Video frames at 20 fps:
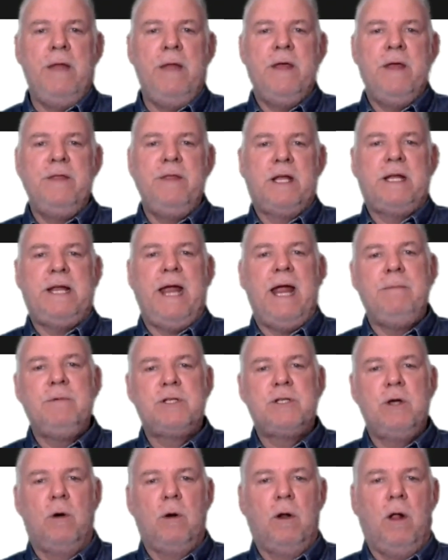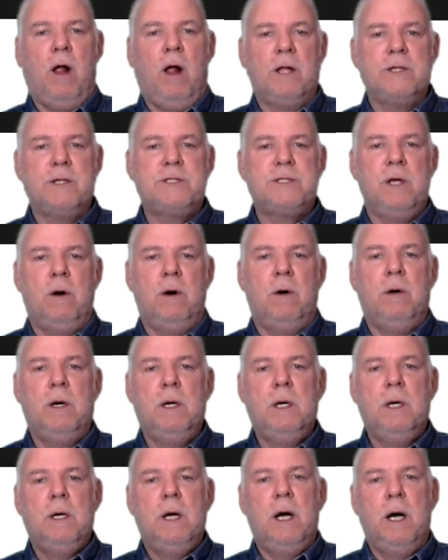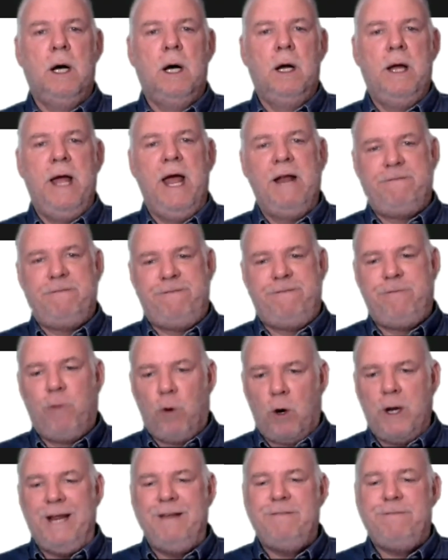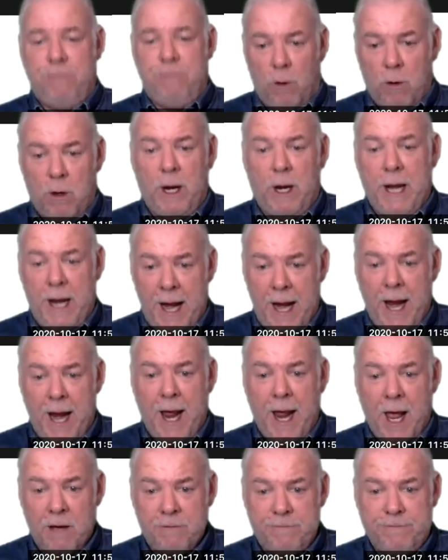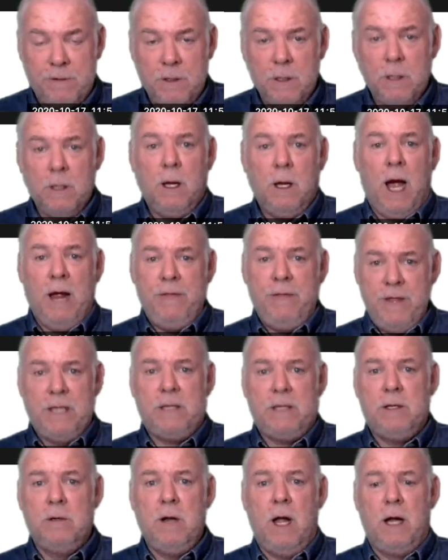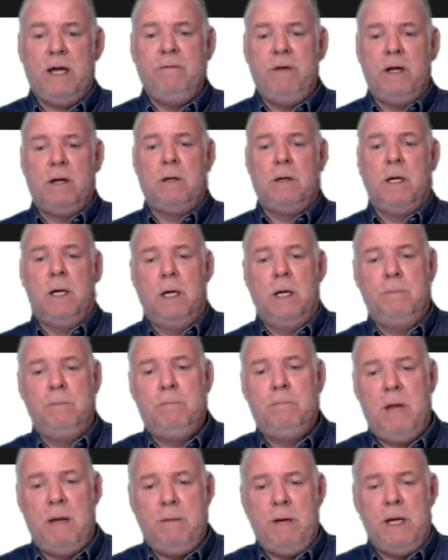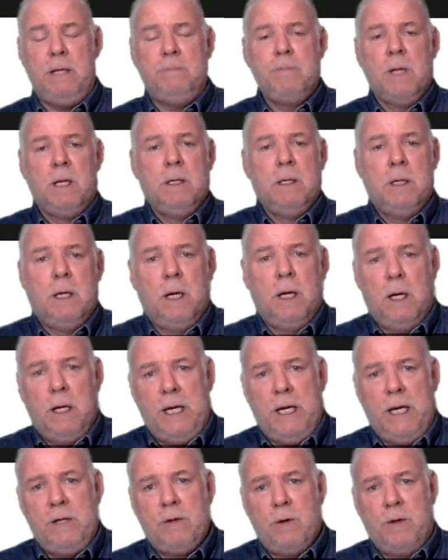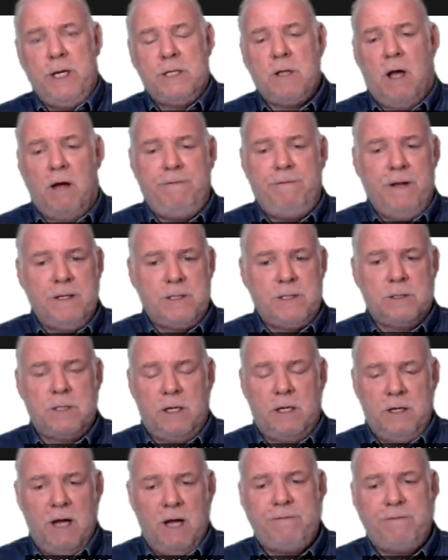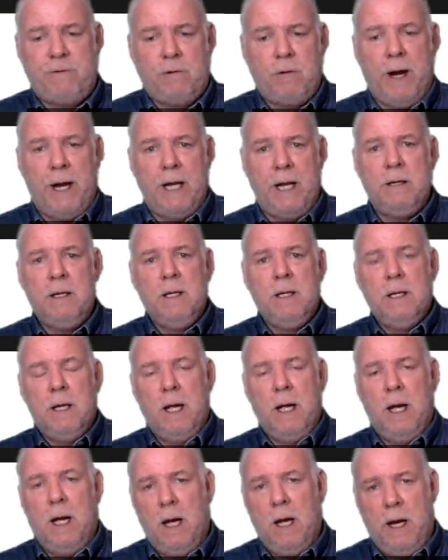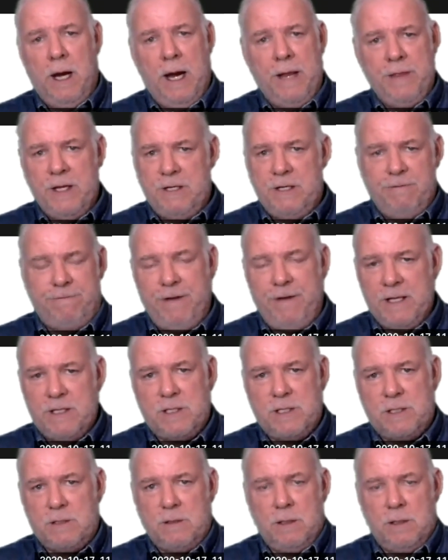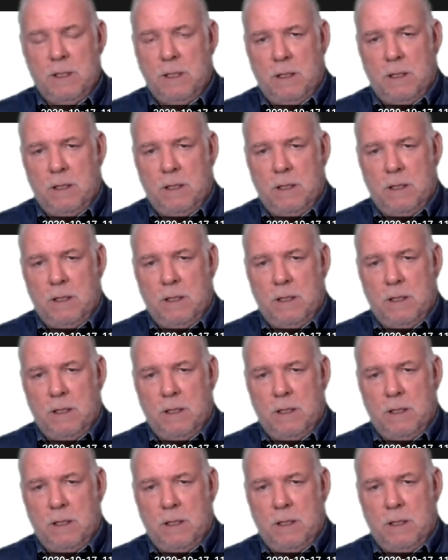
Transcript: And then the game total also at 44.5. I think they're not giving maybe either of these offenses enough credit. And the defense,